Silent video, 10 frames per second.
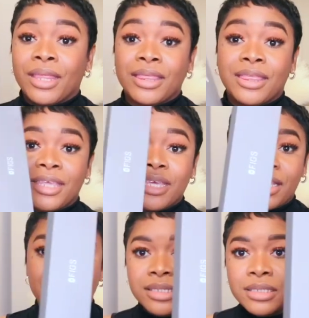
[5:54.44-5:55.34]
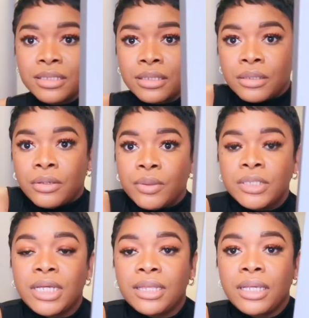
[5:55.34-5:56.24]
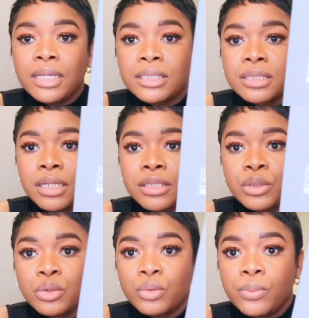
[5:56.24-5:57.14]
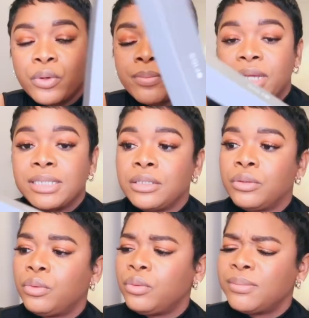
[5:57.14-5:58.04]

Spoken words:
this, which I think is like super amazing and cool.